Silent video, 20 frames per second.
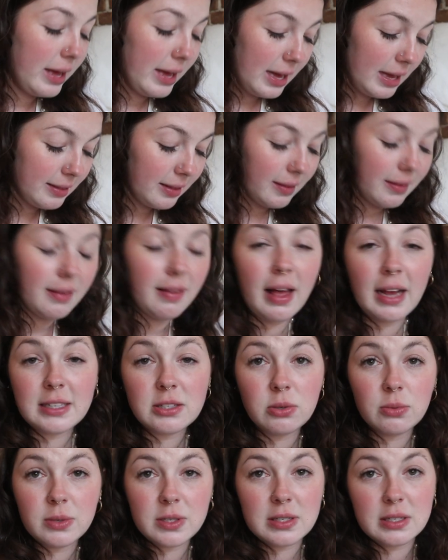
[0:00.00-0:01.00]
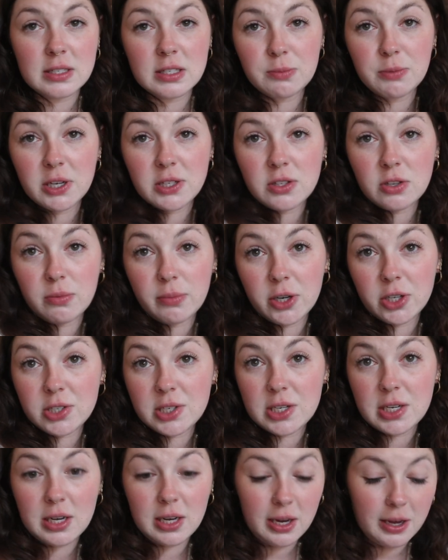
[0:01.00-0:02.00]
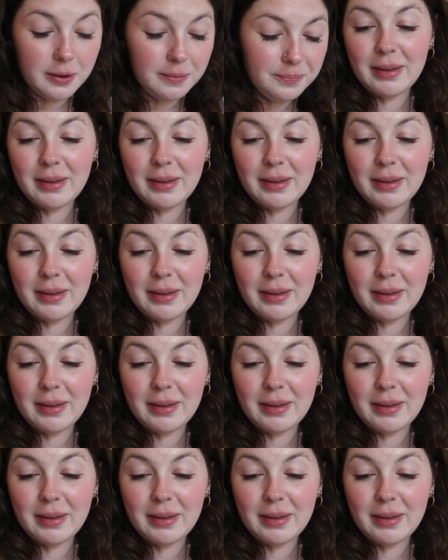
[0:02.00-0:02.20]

And then the last one was an espresso martini.